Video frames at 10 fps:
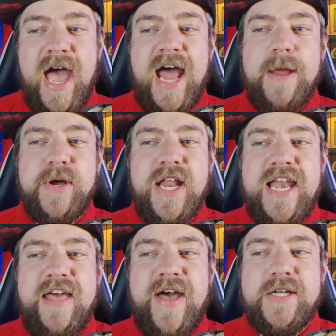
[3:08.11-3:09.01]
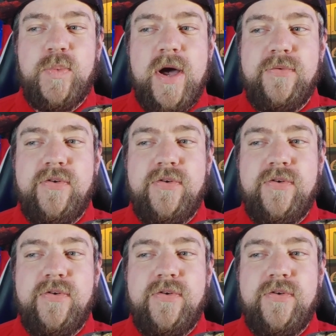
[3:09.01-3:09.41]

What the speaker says: And I'm going to let that dwell